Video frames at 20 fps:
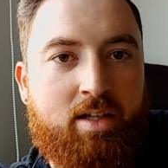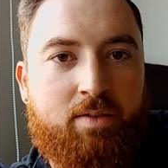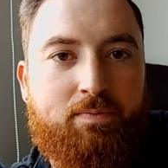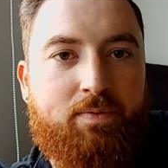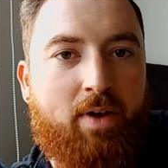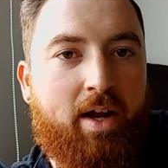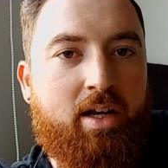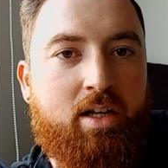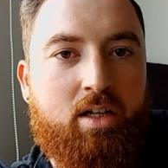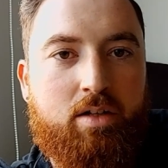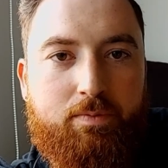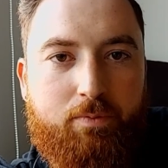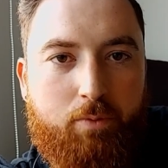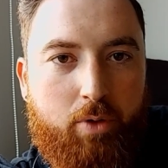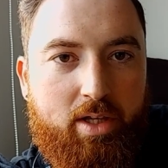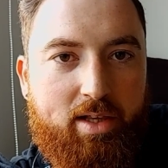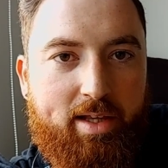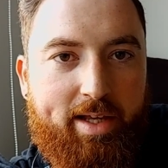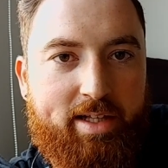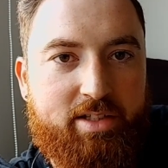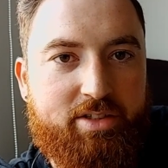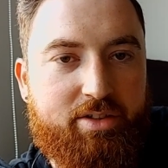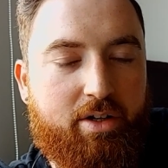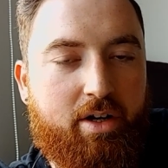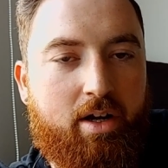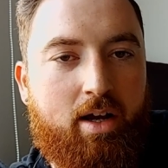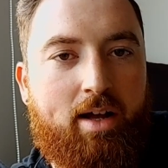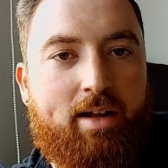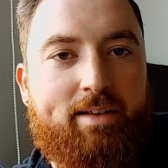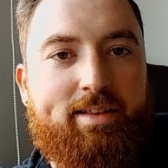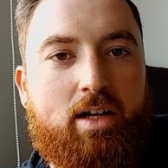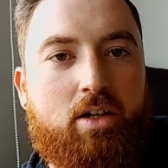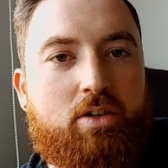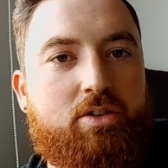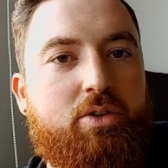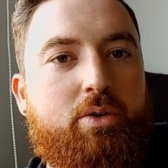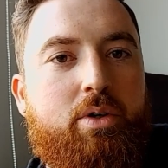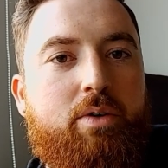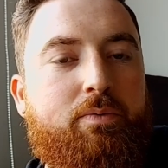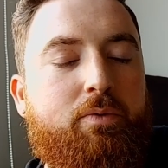and then finding a freelancer that'll
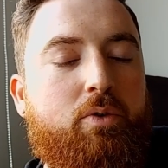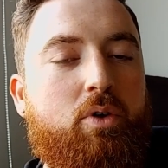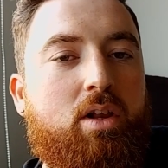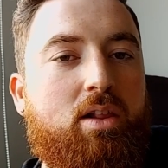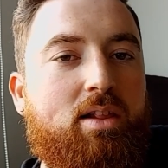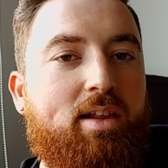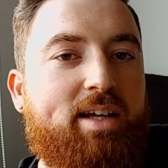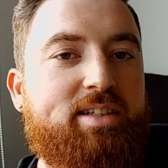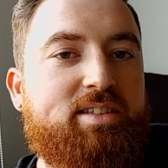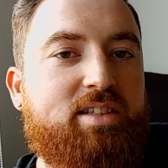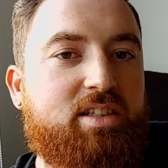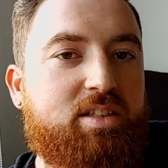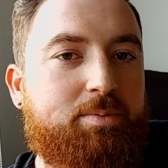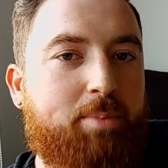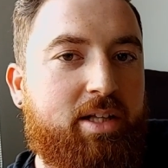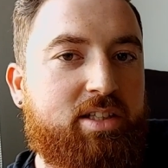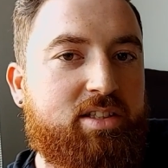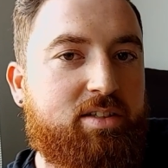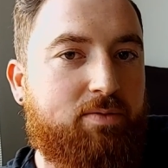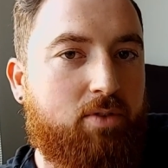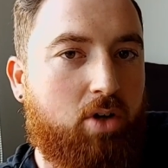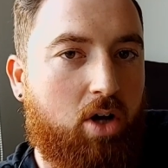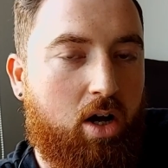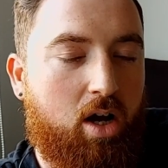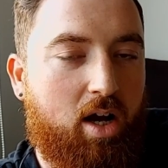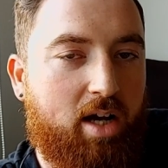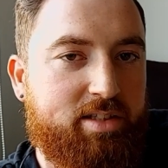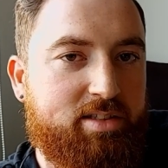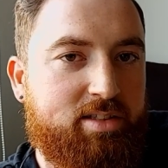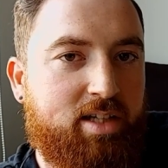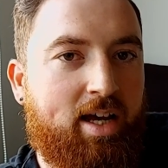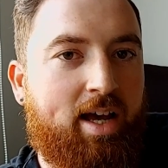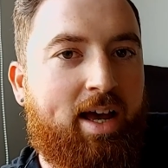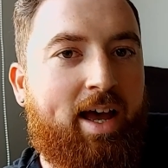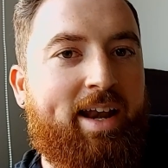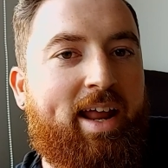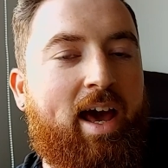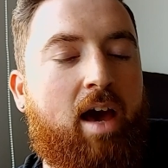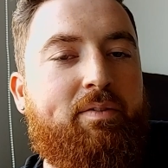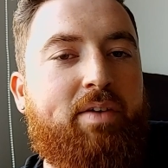do it for a less expensive cost
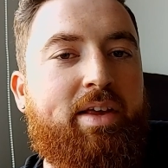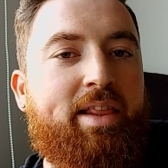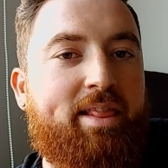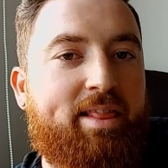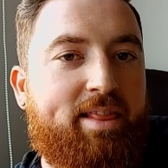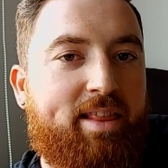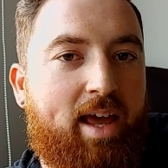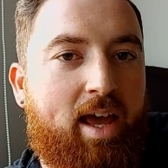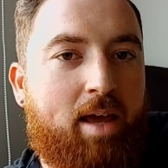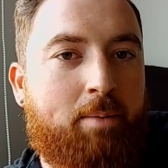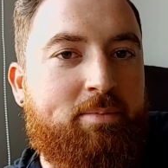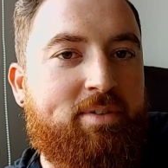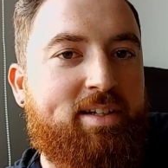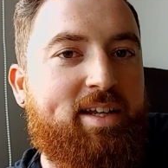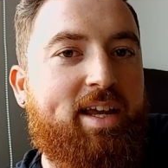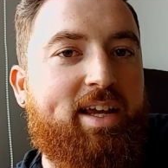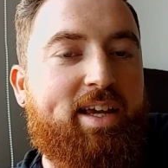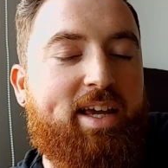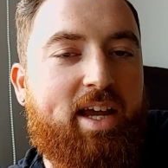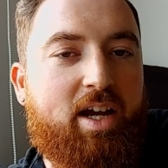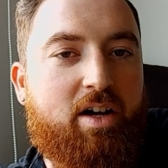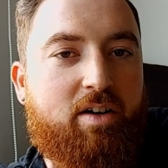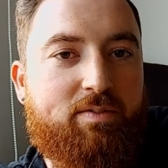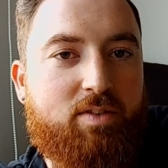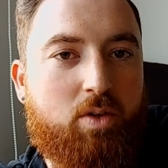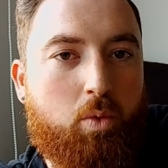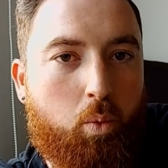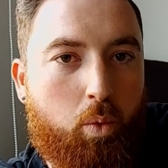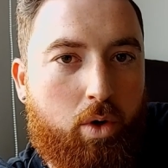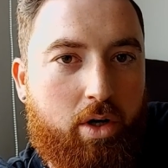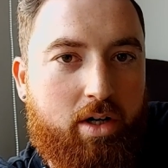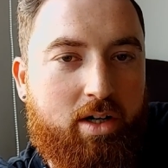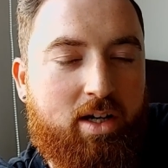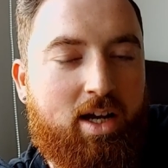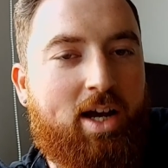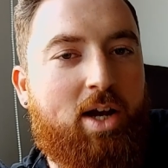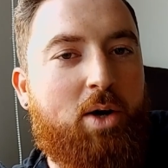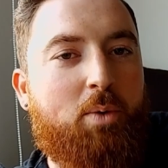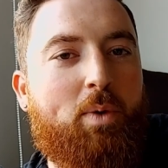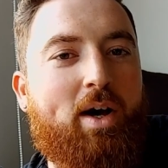and having them take care of the
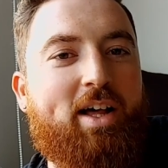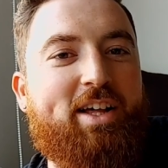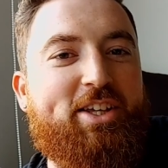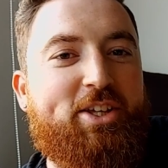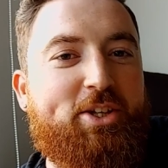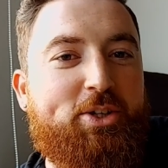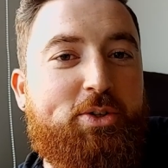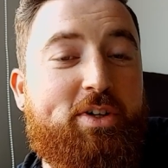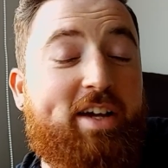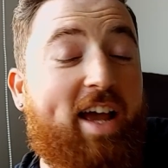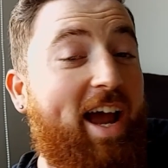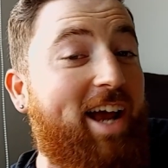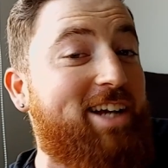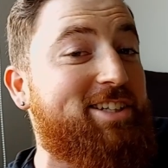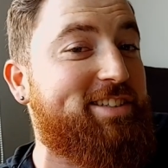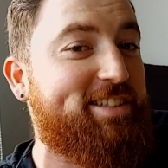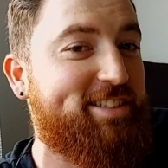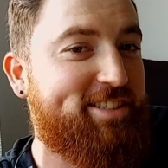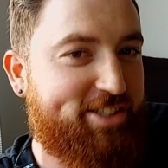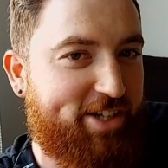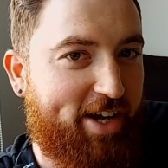work while you cash the